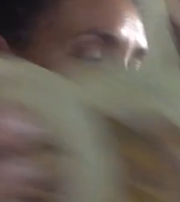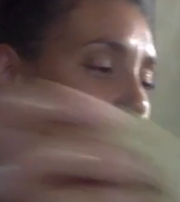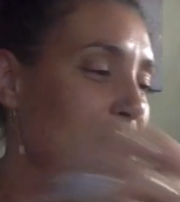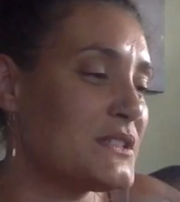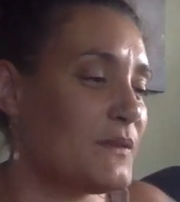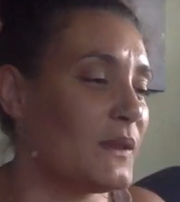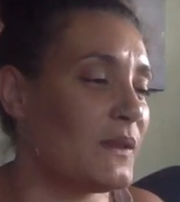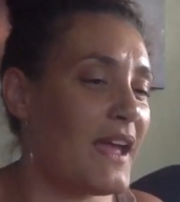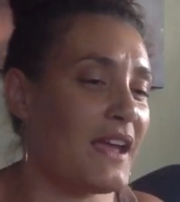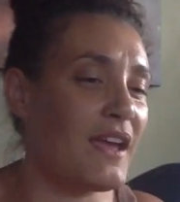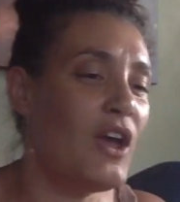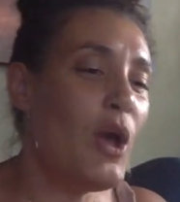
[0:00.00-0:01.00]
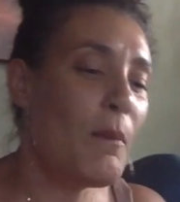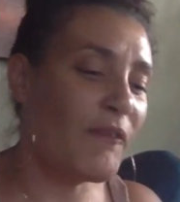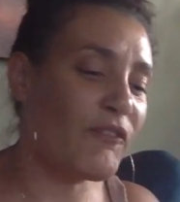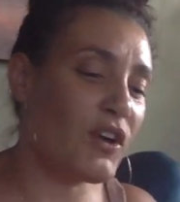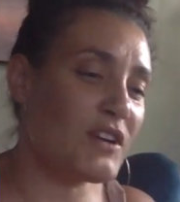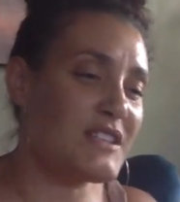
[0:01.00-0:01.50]
I almost feel like.
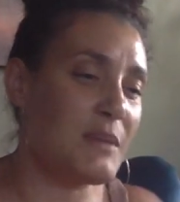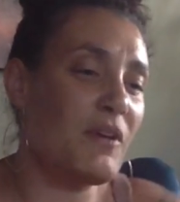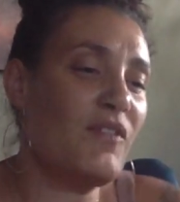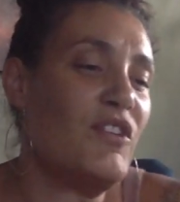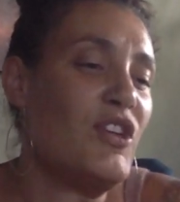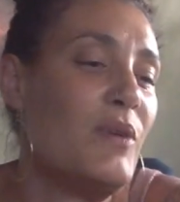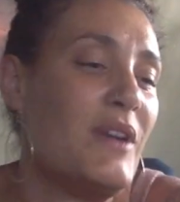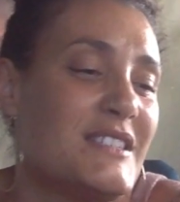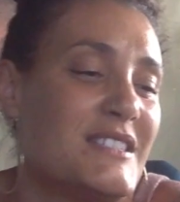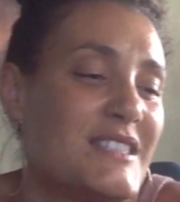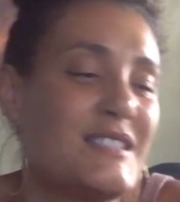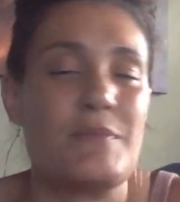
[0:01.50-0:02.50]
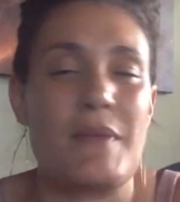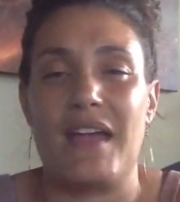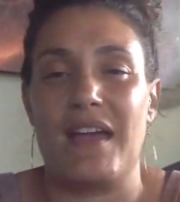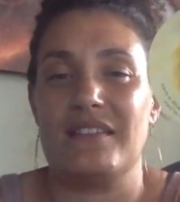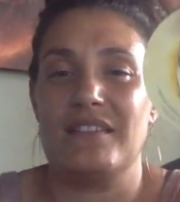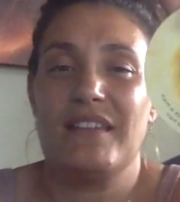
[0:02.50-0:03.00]
But for some of you, it's this man.